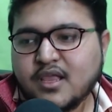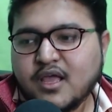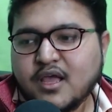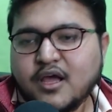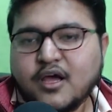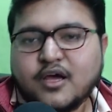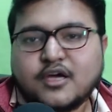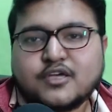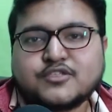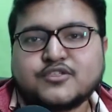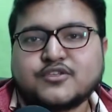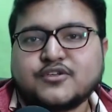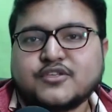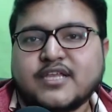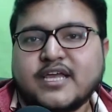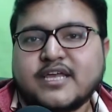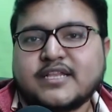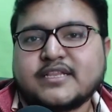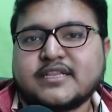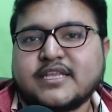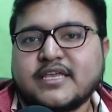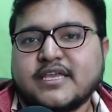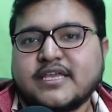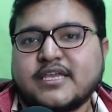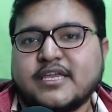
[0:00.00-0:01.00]
so that
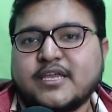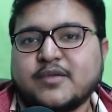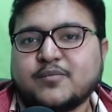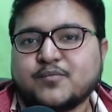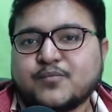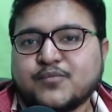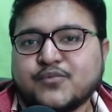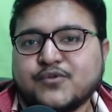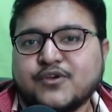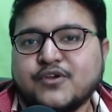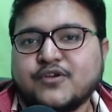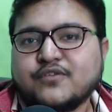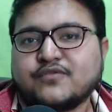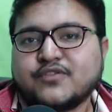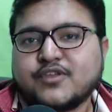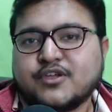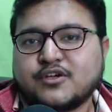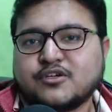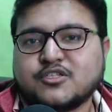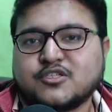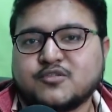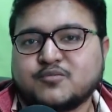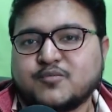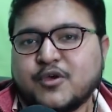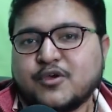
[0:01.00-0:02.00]
they improve their
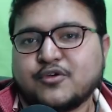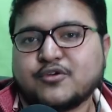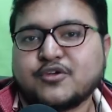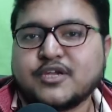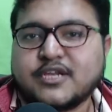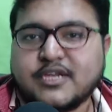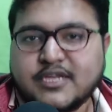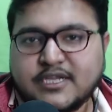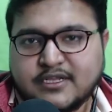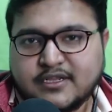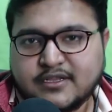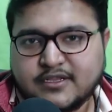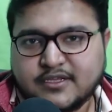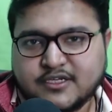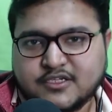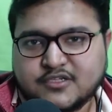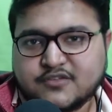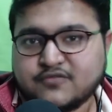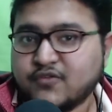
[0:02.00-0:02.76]
spoken English.